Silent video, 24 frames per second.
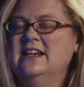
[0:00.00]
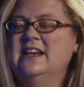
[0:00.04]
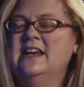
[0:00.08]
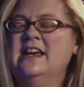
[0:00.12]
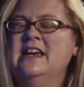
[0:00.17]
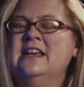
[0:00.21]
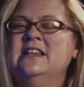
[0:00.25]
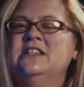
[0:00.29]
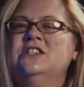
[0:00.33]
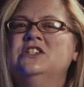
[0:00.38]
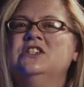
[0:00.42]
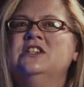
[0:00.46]

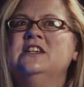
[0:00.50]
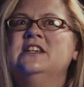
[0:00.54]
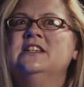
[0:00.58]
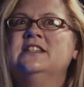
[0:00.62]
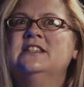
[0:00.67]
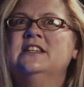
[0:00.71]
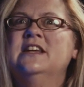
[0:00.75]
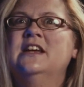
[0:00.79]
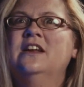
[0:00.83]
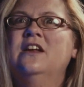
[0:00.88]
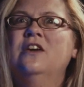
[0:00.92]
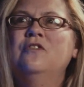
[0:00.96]
And she
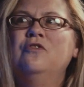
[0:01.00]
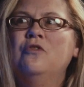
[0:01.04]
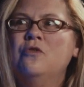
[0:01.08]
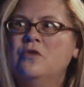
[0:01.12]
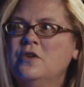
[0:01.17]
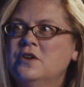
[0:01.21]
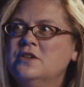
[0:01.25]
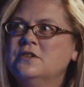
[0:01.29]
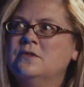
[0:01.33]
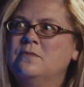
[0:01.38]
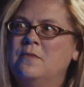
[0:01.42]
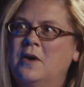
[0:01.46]
said, Of
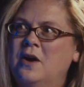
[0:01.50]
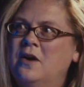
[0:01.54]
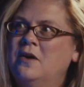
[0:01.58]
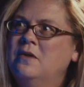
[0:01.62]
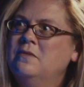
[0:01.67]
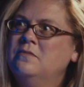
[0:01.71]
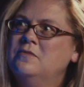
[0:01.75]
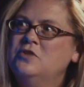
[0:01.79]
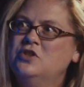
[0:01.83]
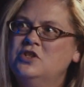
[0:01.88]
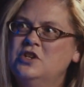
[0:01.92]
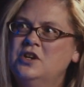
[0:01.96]
course, mom,
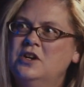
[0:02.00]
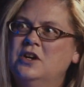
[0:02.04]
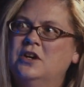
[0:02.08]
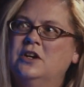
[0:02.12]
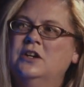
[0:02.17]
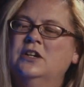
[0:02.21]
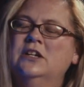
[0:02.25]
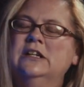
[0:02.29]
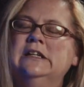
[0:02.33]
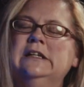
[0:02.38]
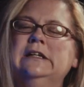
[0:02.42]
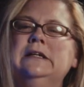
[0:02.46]
mm-hmm. sure.
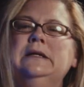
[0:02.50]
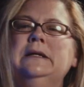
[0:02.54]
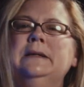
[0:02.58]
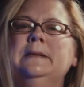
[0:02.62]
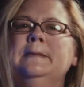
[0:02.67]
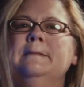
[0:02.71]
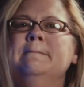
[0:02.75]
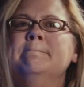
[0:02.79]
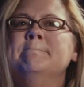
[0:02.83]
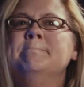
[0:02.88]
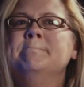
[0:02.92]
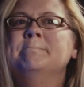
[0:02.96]

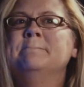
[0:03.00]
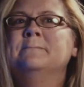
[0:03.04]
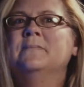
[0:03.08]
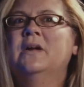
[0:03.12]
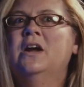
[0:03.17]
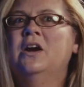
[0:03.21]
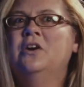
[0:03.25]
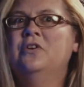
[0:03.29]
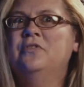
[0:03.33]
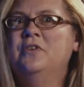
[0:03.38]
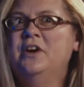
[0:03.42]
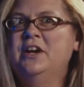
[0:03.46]

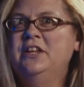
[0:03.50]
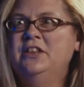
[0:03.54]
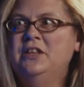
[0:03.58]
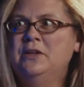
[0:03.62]
I read the